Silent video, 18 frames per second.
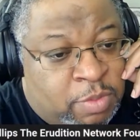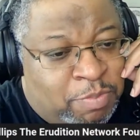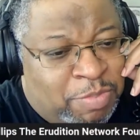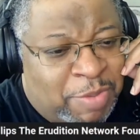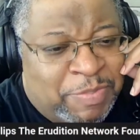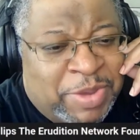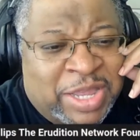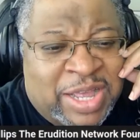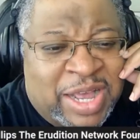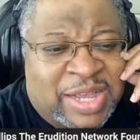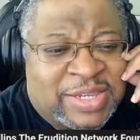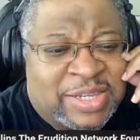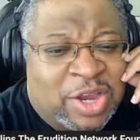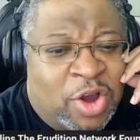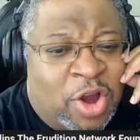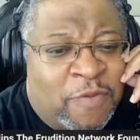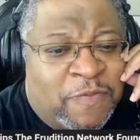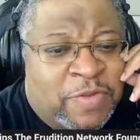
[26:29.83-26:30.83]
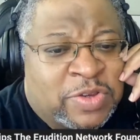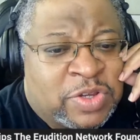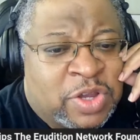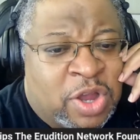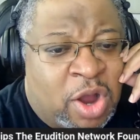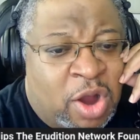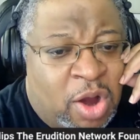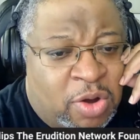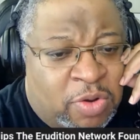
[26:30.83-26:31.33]
But because the earth is
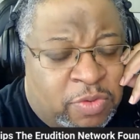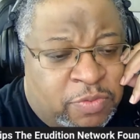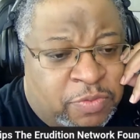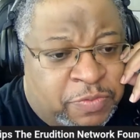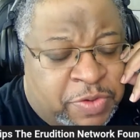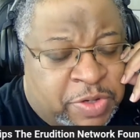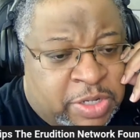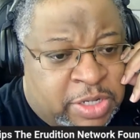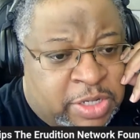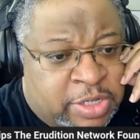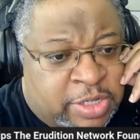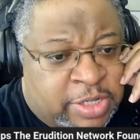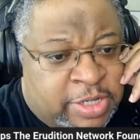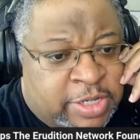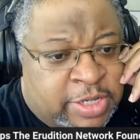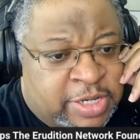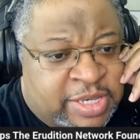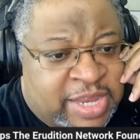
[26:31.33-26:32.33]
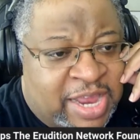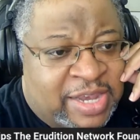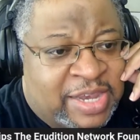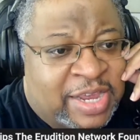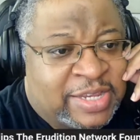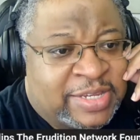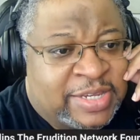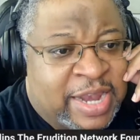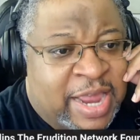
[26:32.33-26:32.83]
curved, that
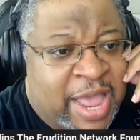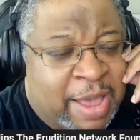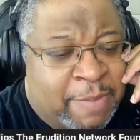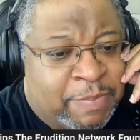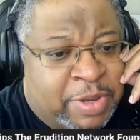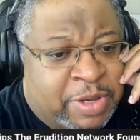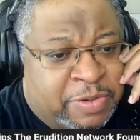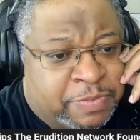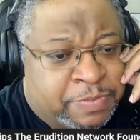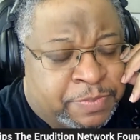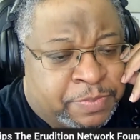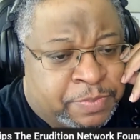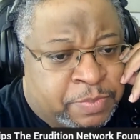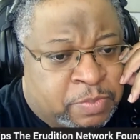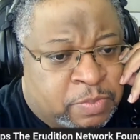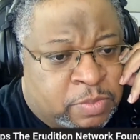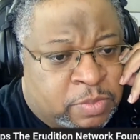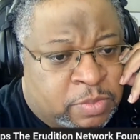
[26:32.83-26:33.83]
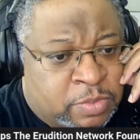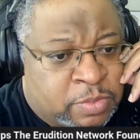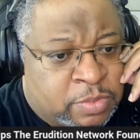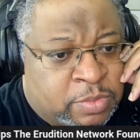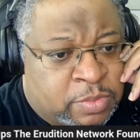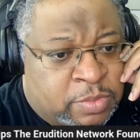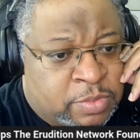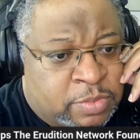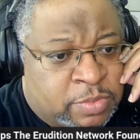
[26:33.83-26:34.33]
doesn't happen.
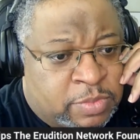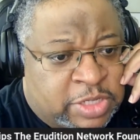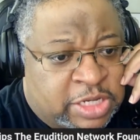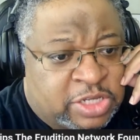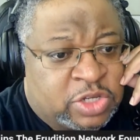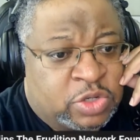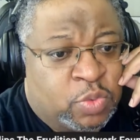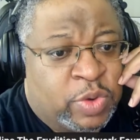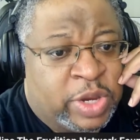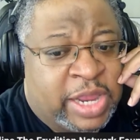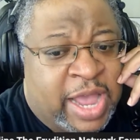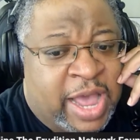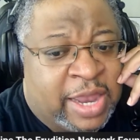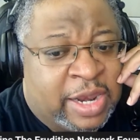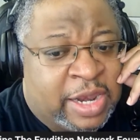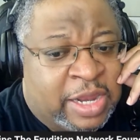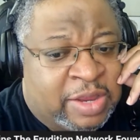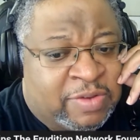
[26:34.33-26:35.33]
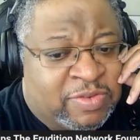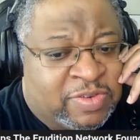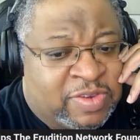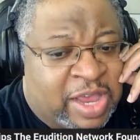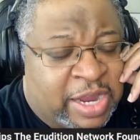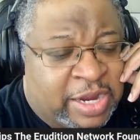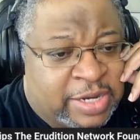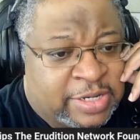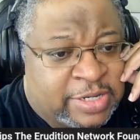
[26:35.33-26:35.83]
That's the reality of
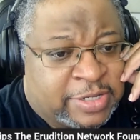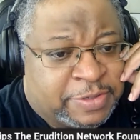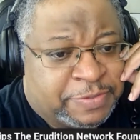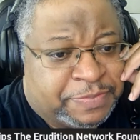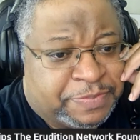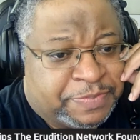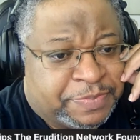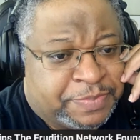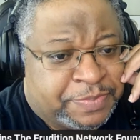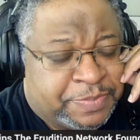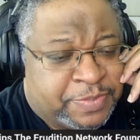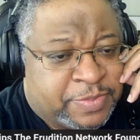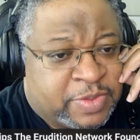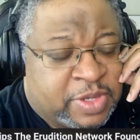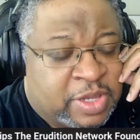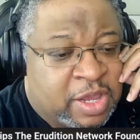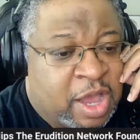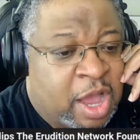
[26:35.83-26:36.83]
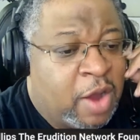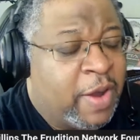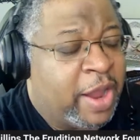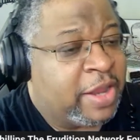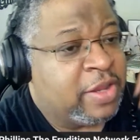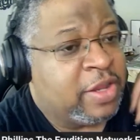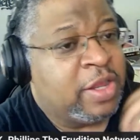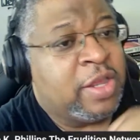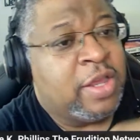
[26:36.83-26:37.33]
science. All
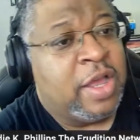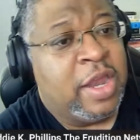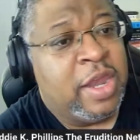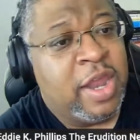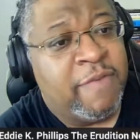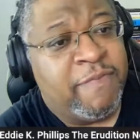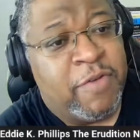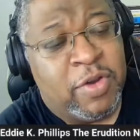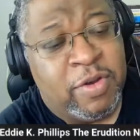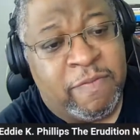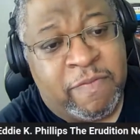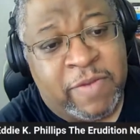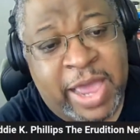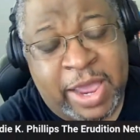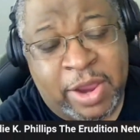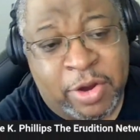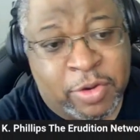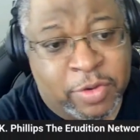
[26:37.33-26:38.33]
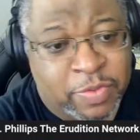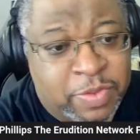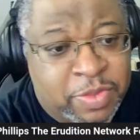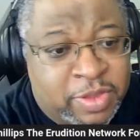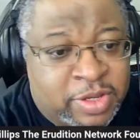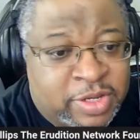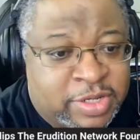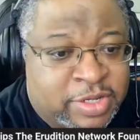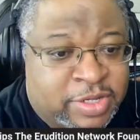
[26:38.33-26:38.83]
right, enough on the flat
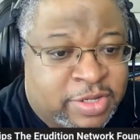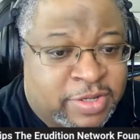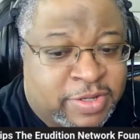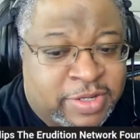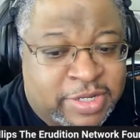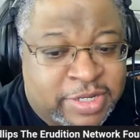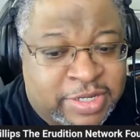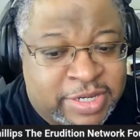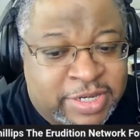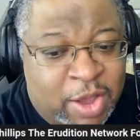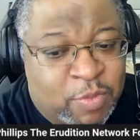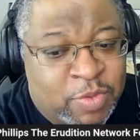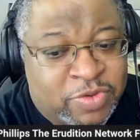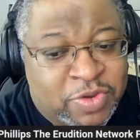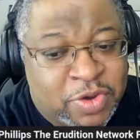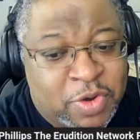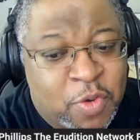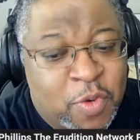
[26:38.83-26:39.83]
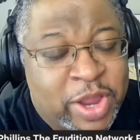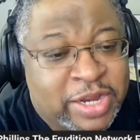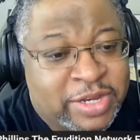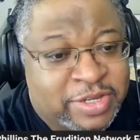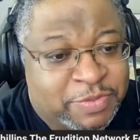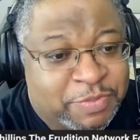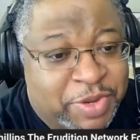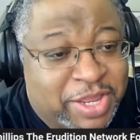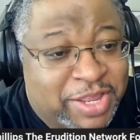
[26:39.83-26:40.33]
earth because that was annoying
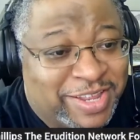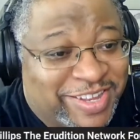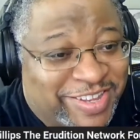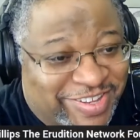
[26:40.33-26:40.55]
to me.